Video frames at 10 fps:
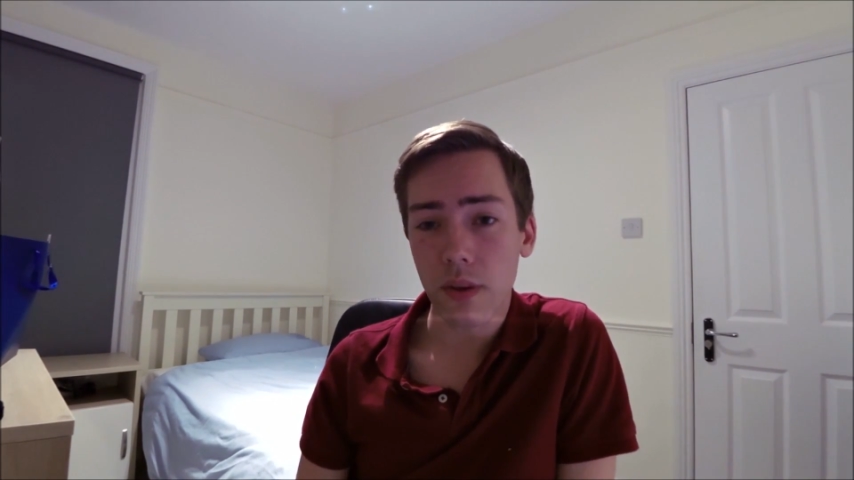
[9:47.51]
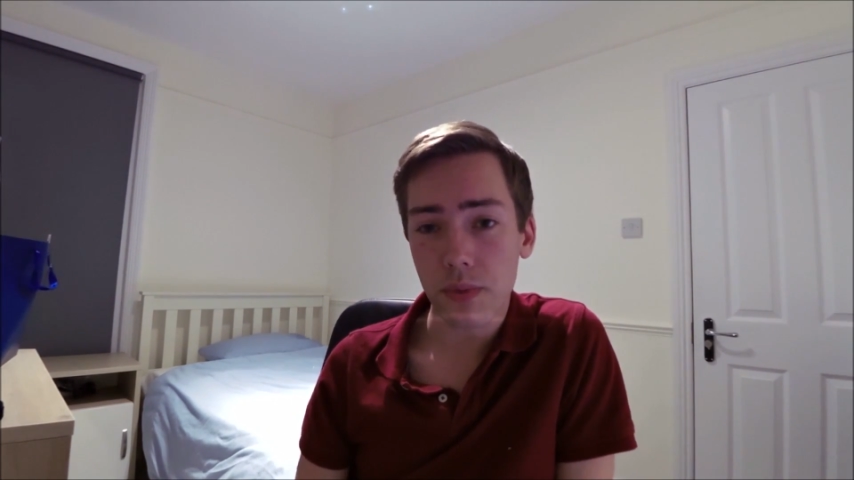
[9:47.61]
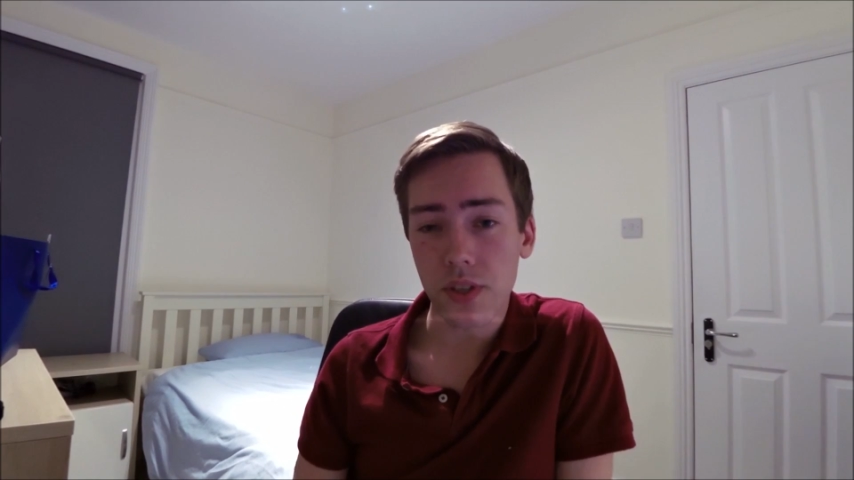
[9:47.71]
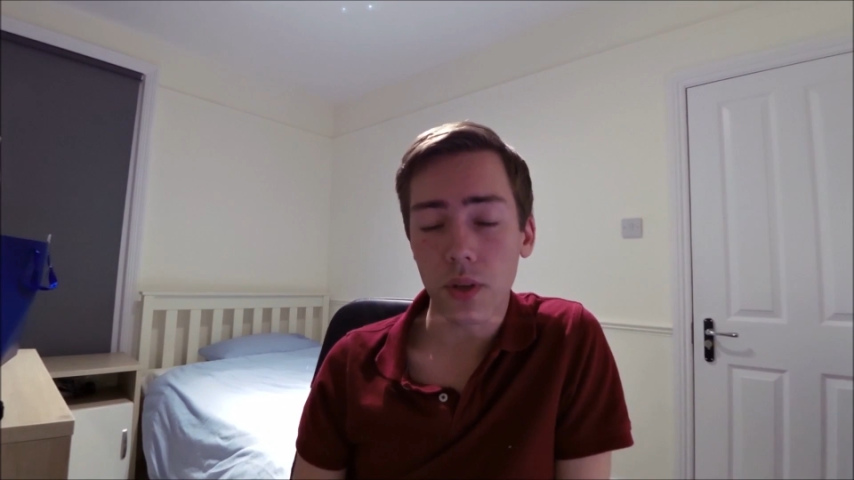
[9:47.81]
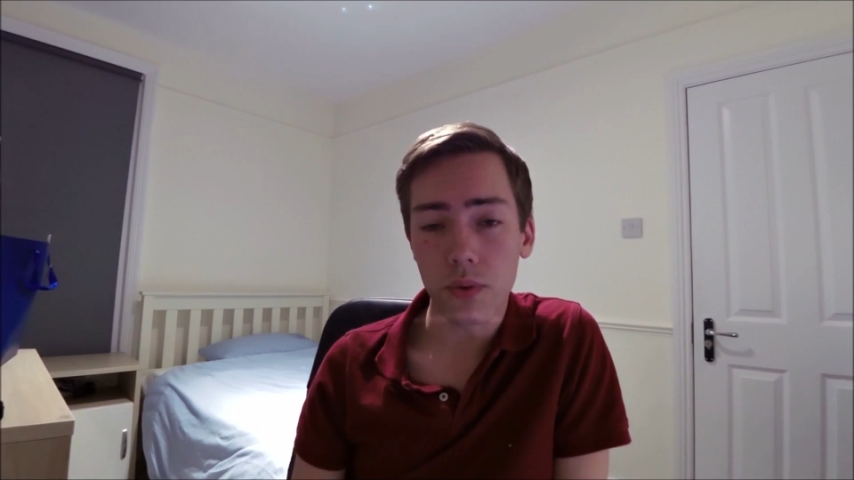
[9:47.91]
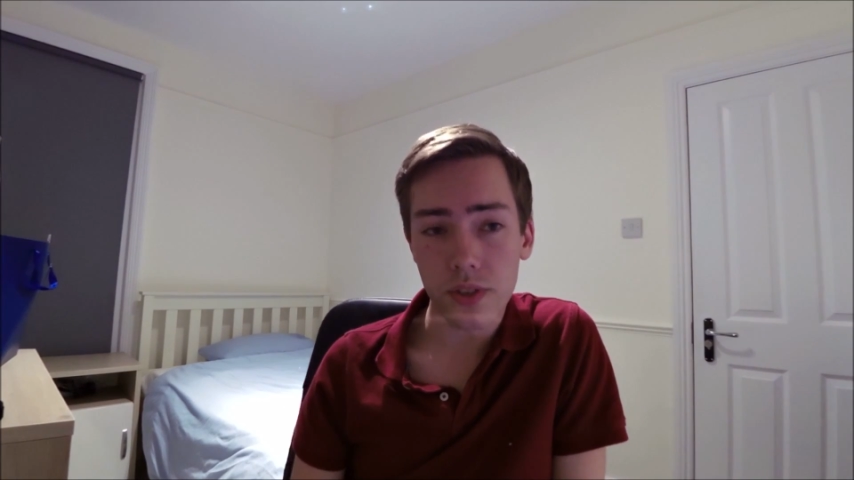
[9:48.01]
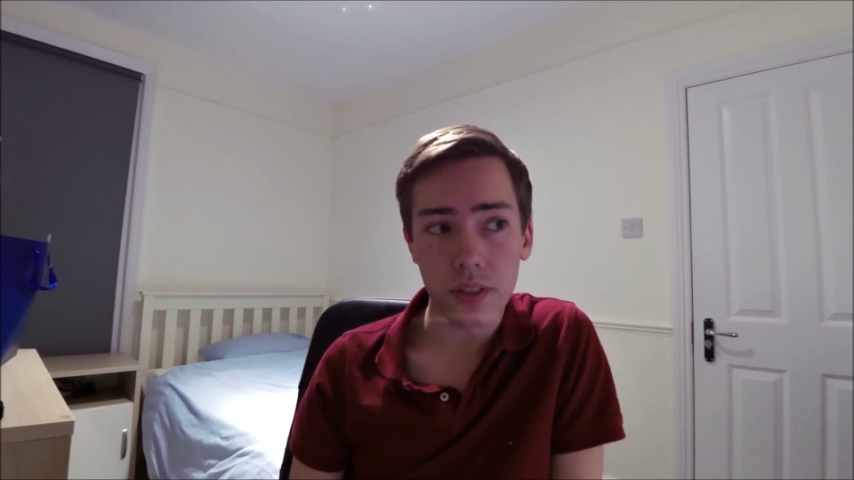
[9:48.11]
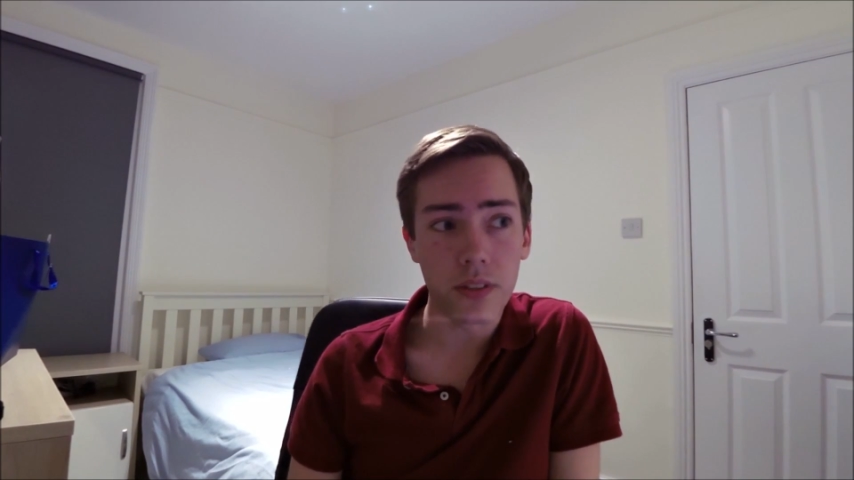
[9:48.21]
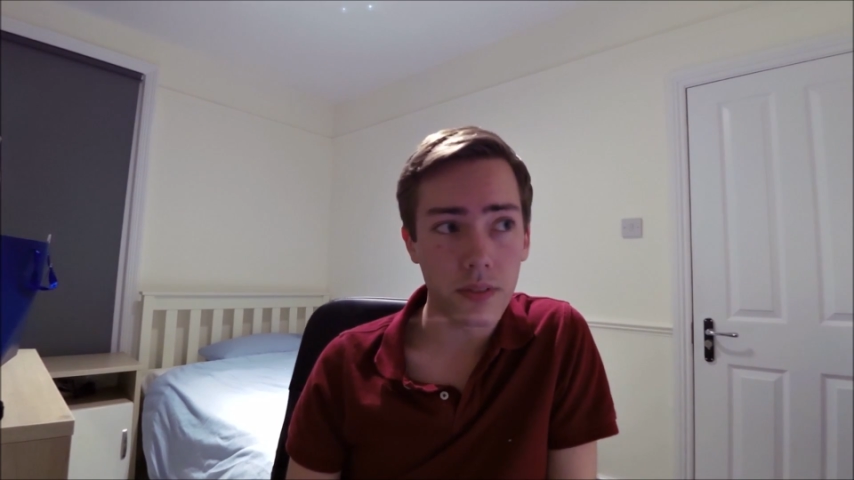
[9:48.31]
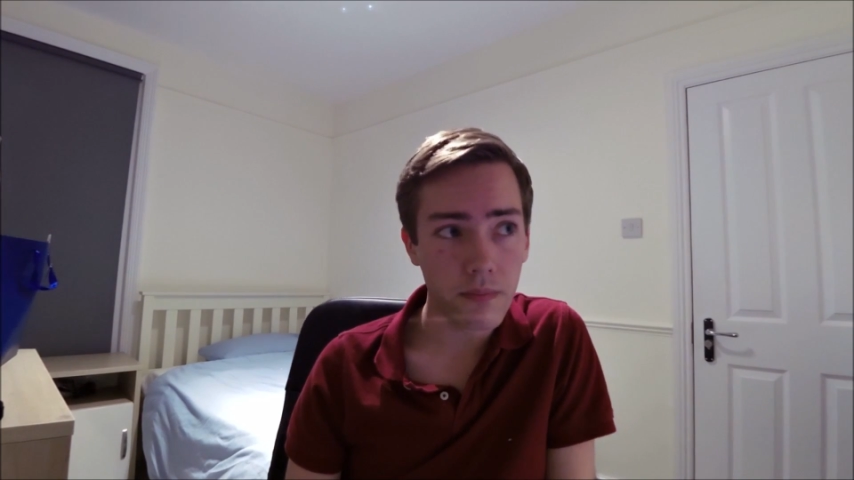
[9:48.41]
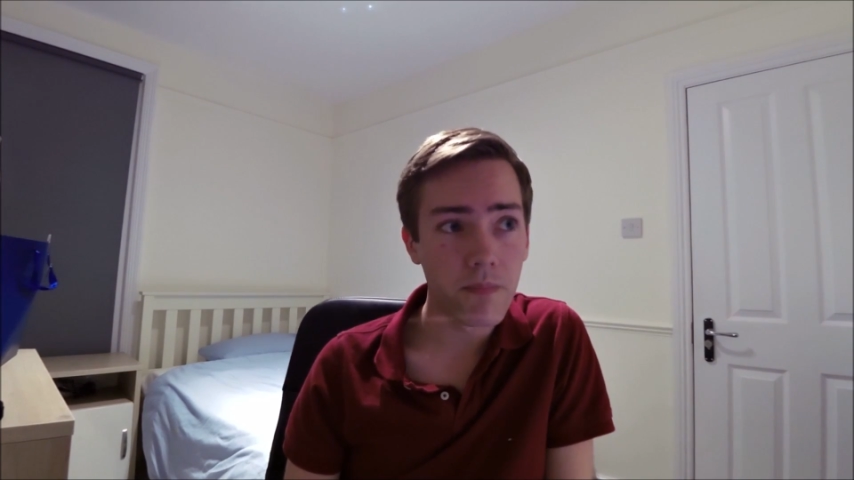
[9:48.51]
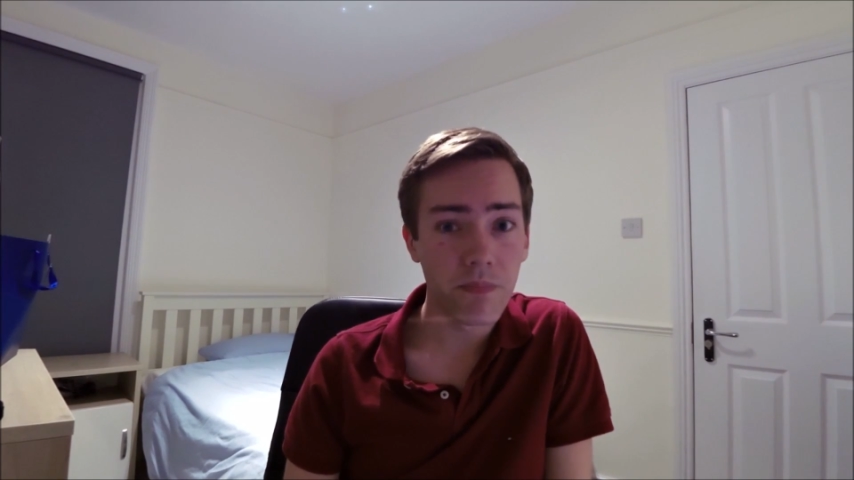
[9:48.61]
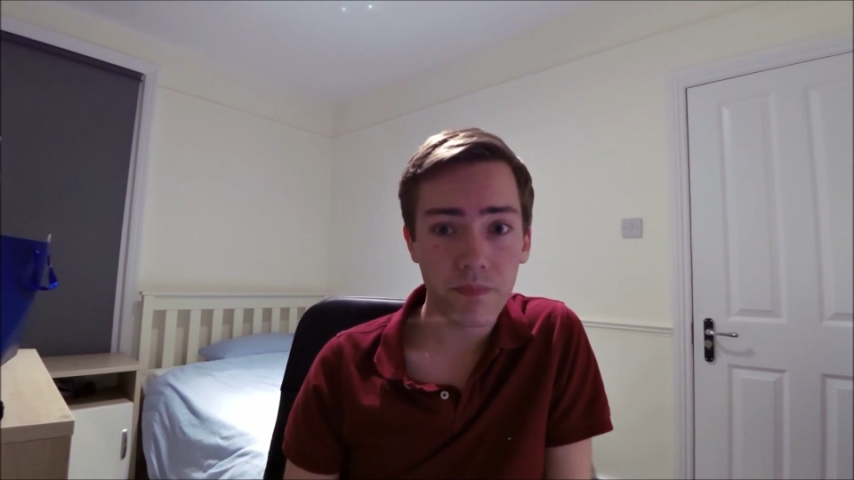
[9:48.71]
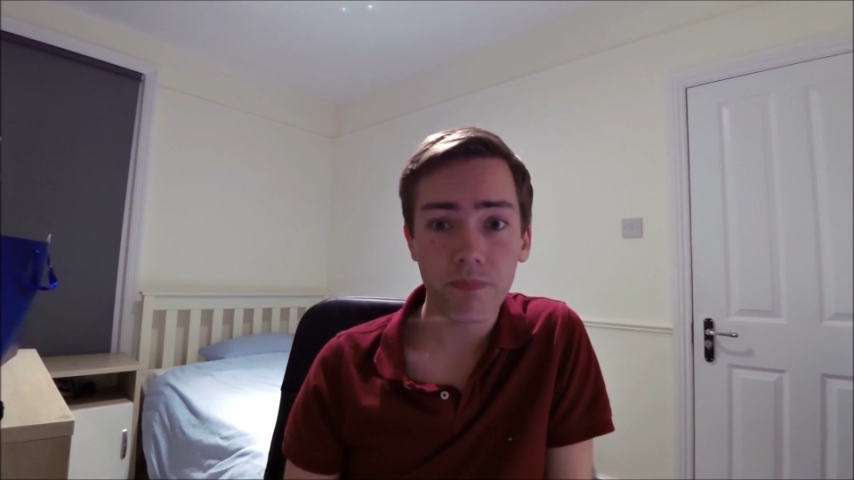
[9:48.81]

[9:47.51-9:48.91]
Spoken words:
of episodes, and